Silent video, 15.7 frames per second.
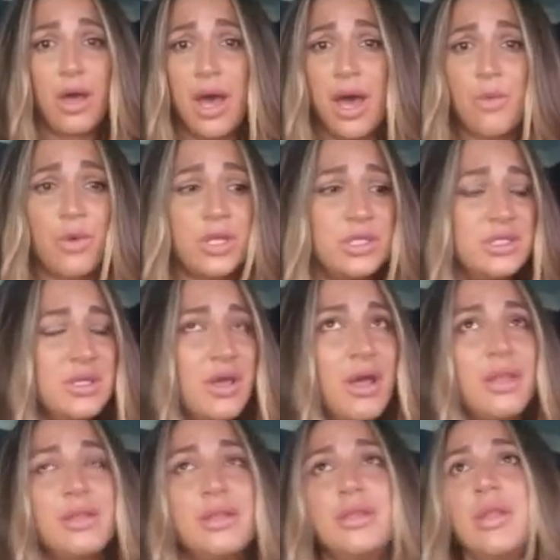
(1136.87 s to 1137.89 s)
I want
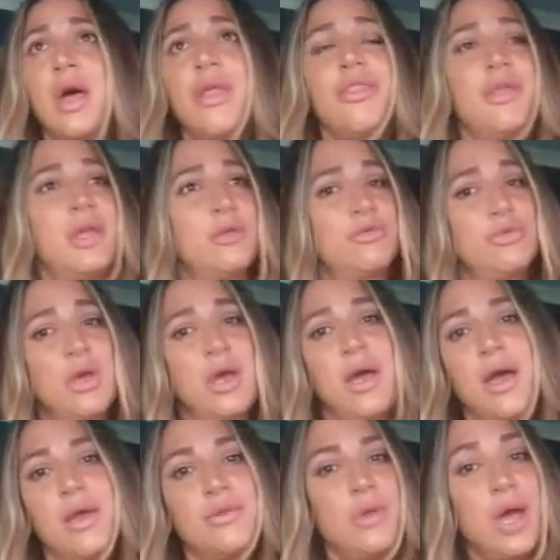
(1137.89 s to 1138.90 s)
nothing.
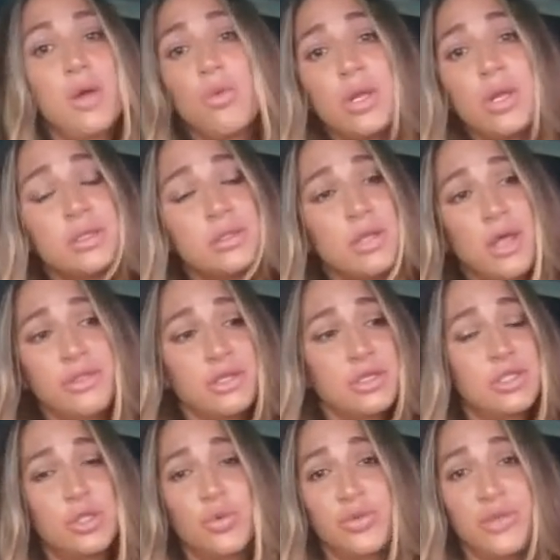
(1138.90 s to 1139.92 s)
I want nothing to do with